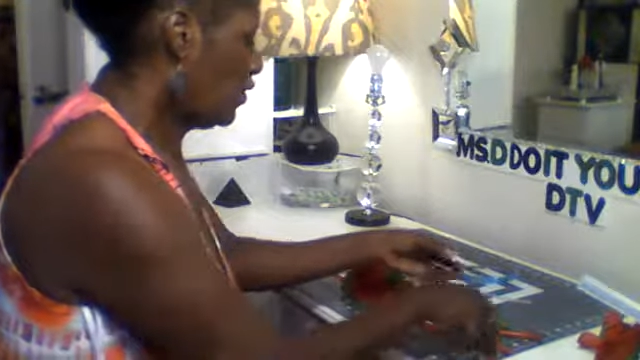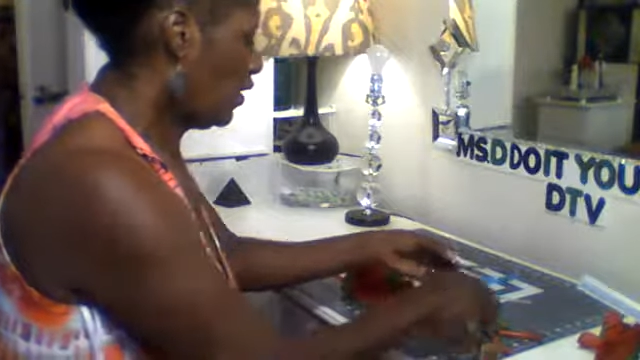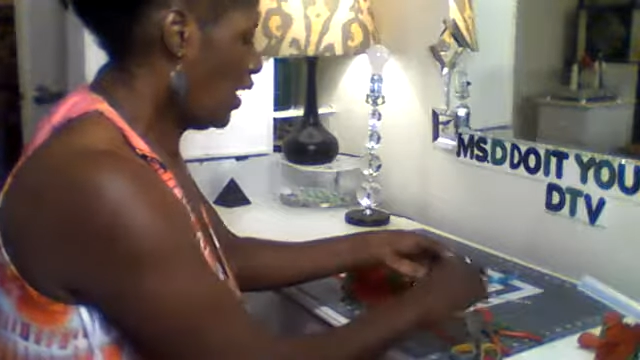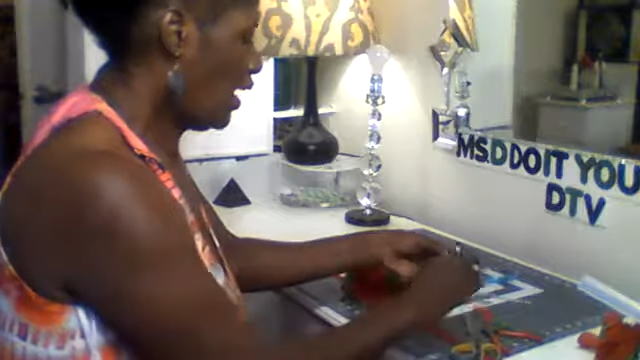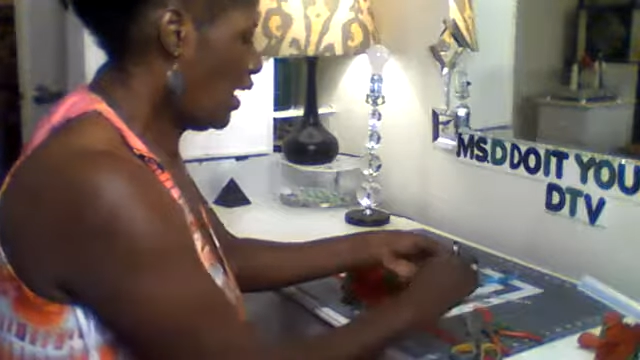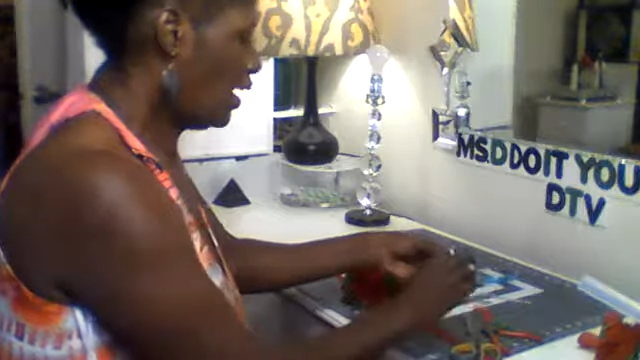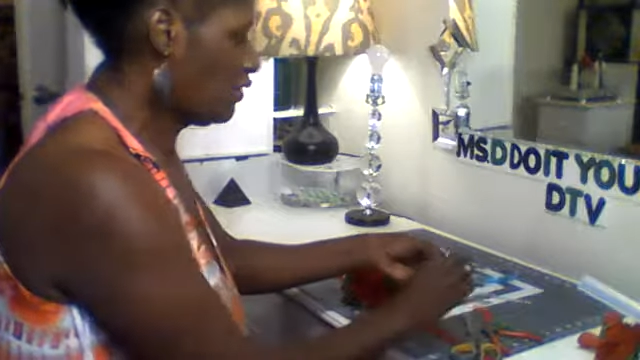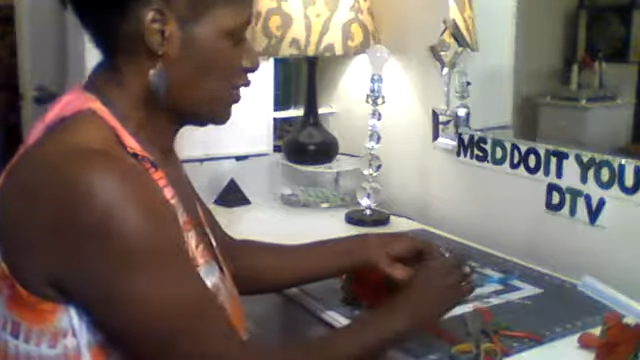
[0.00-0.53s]
So
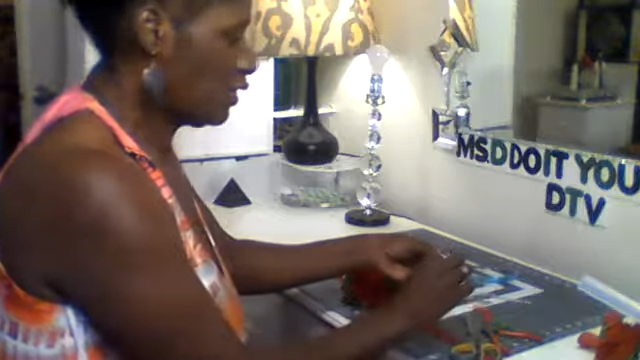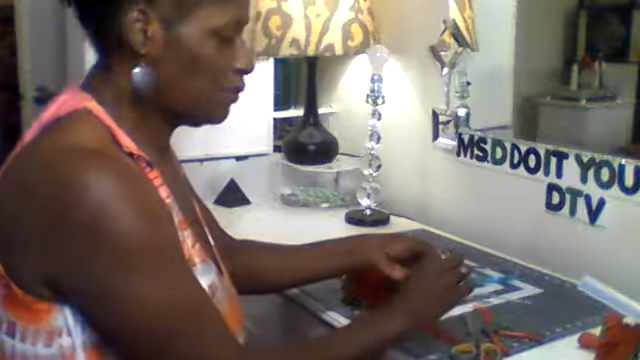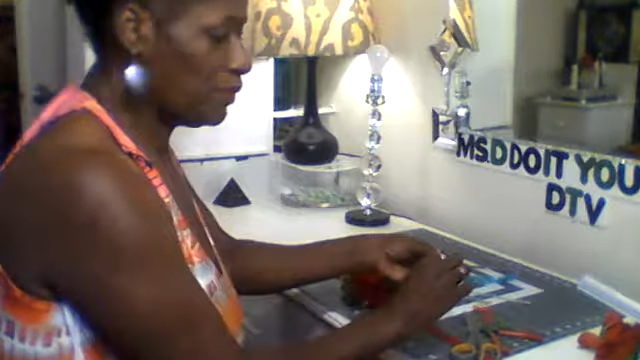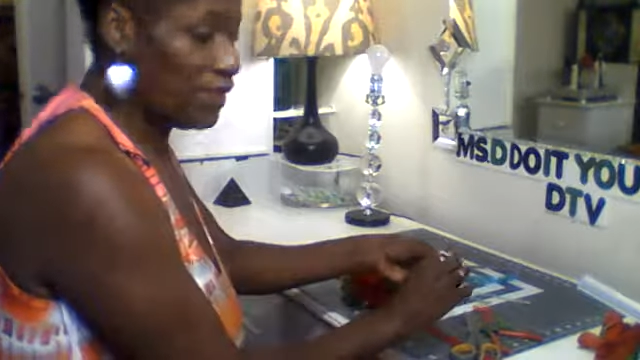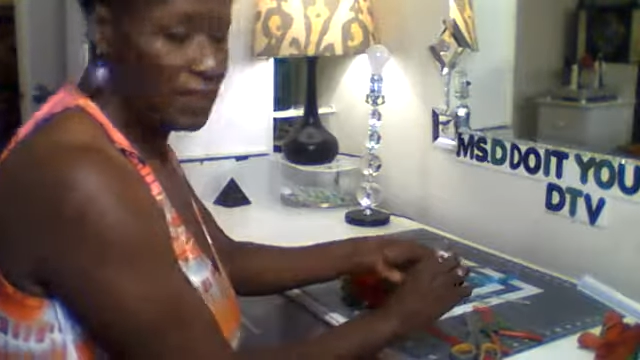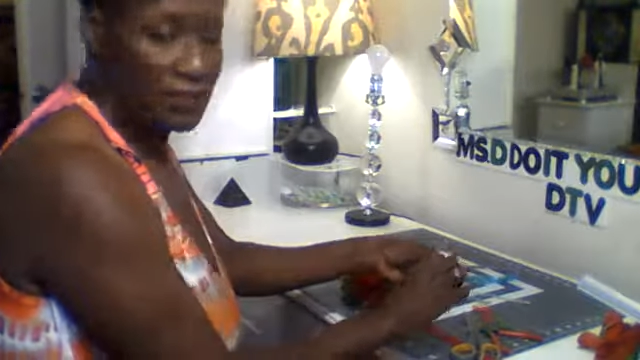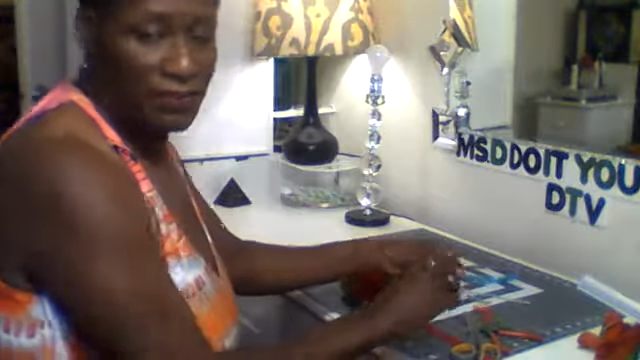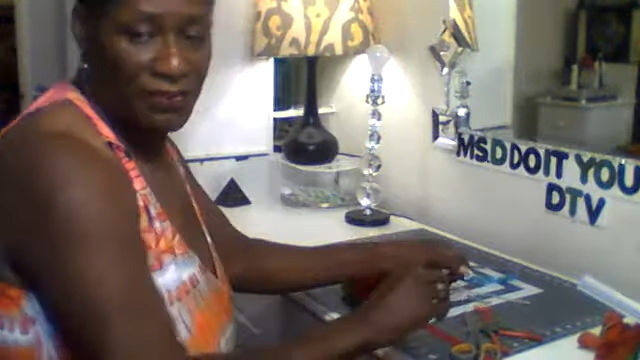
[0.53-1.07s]
I have
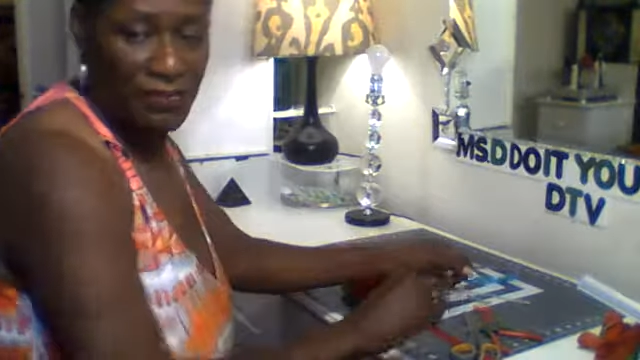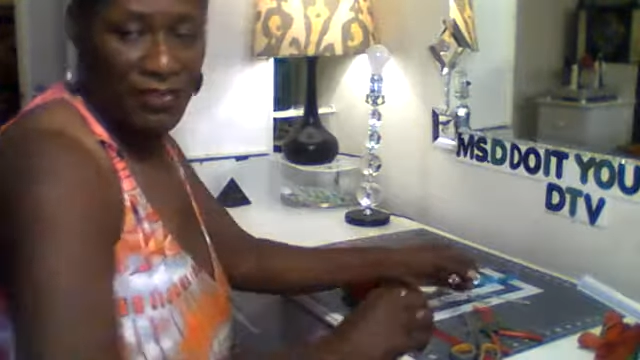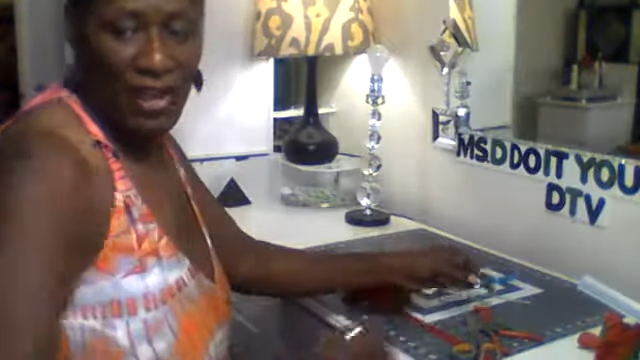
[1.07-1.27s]
some of the